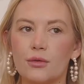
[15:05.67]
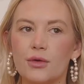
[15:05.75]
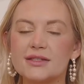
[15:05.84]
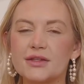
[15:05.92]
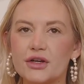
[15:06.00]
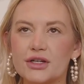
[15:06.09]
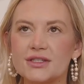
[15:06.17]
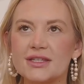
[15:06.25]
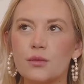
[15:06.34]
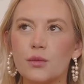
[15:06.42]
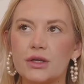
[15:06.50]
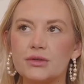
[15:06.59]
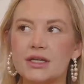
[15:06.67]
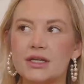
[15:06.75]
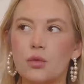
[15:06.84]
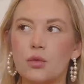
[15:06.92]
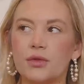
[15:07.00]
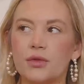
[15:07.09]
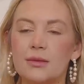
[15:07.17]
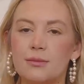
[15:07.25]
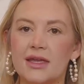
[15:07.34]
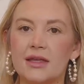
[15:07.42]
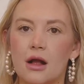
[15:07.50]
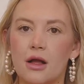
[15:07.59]
is Thursday where you can only
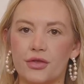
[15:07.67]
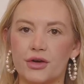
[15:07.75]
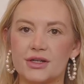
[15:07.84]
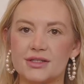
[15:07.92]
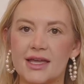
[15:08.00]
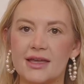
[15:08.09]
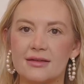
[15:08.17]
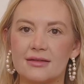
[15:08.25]
meet on Thursday?